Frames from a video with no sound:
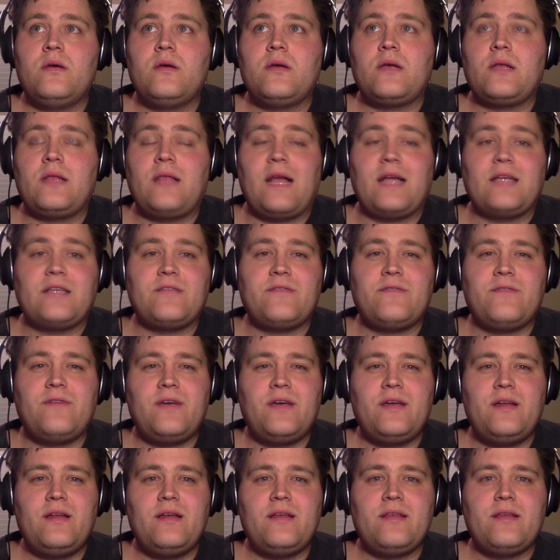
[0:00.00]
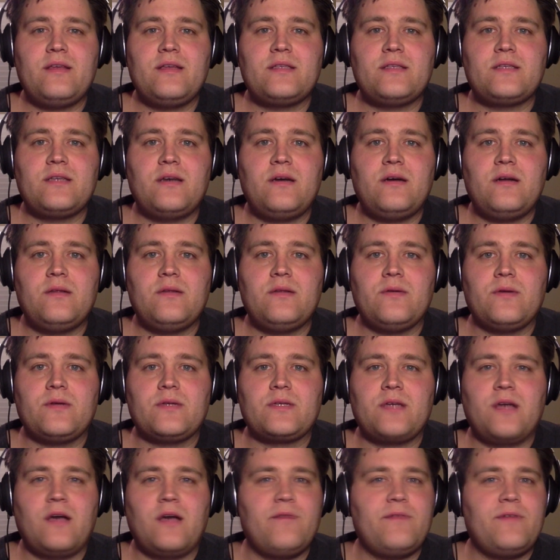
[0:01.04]
Classified, I think it's called, or it's
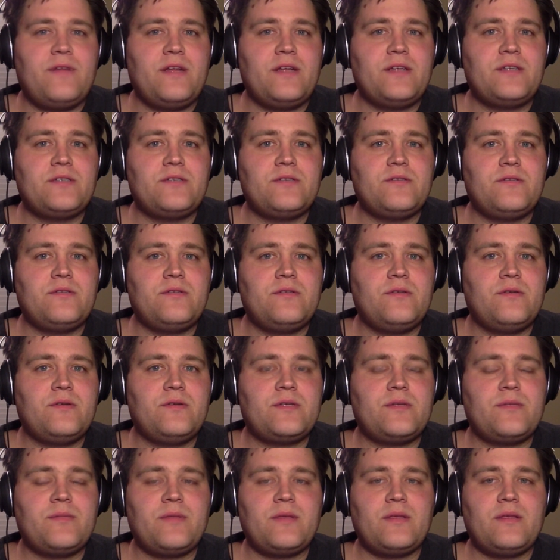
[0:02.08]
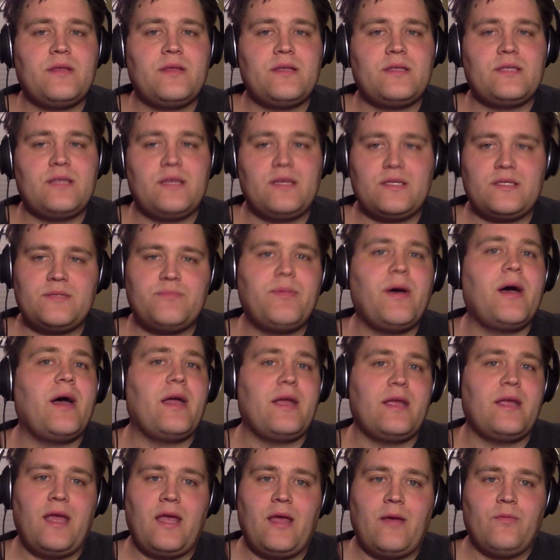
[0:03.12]
Confidential or something. It's a
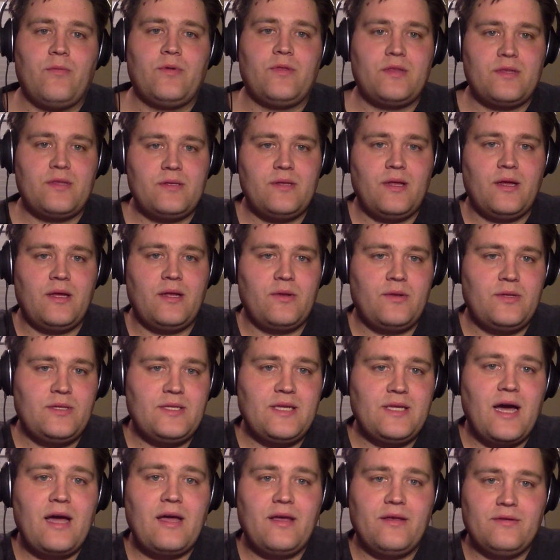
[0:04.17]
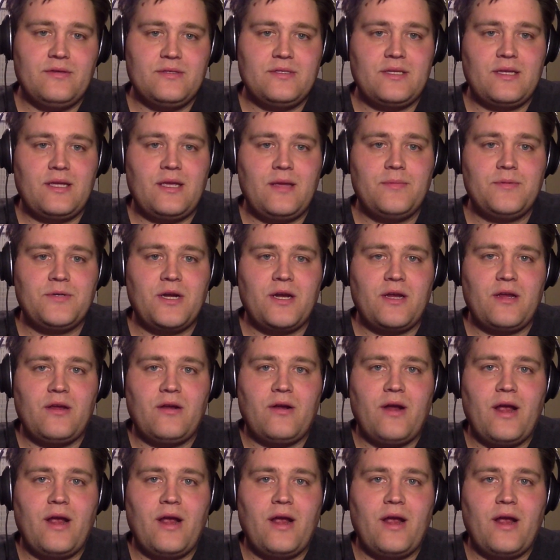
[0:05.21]
spy game with dials that keep track of your